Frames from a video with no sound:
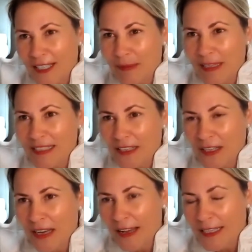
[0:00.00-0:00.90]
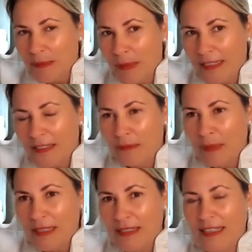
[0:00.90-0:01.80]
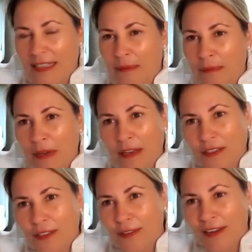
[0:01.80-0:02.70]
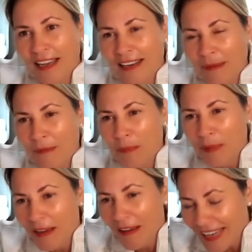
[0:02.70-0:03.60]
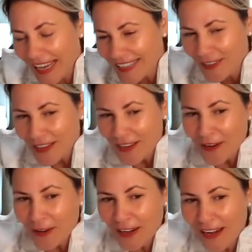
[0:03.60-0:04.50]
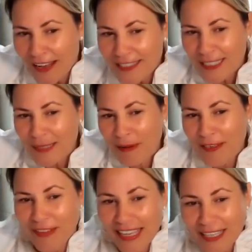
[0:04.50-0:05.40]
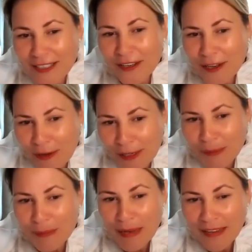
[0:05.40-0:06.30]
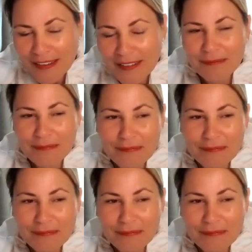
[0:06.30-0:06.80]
It's been such a nice mix of business and personal, and I'm hoping our guests got a nice experience of getting to know you a little bit better.